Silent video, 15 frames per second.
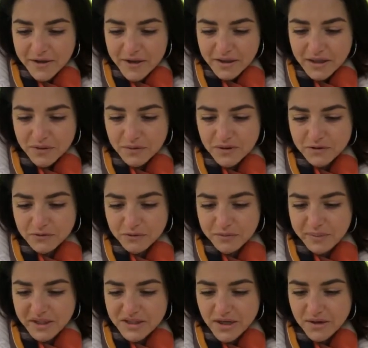the world would
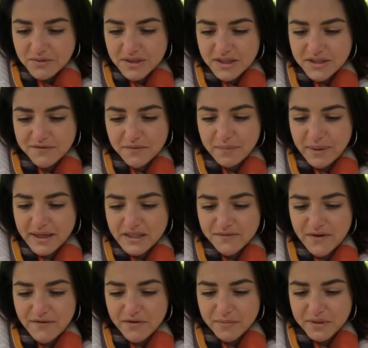be a totally different place if
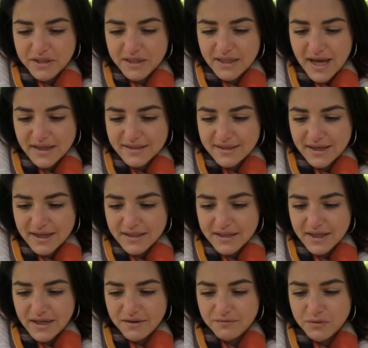everybody does that,
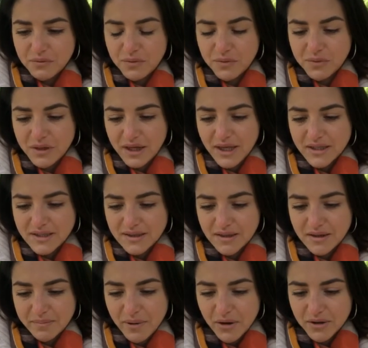and if we wouldn't need an
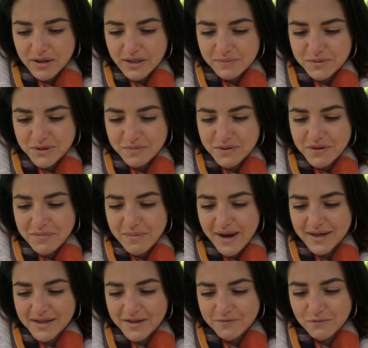apocalypse to be
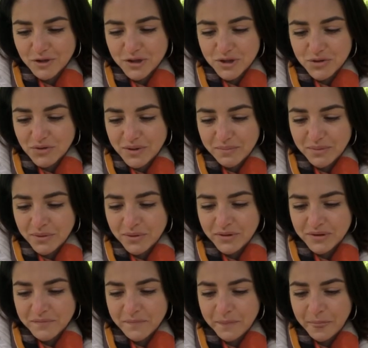reminded of what is truly
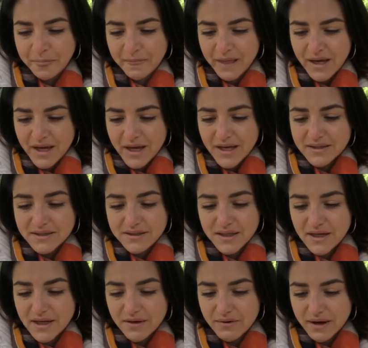important. I
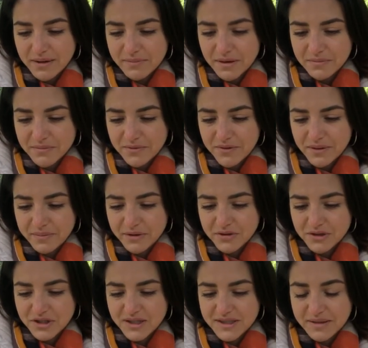sincerely recommend Maria
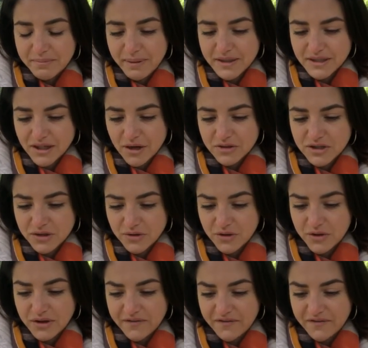because she's the best coach you could have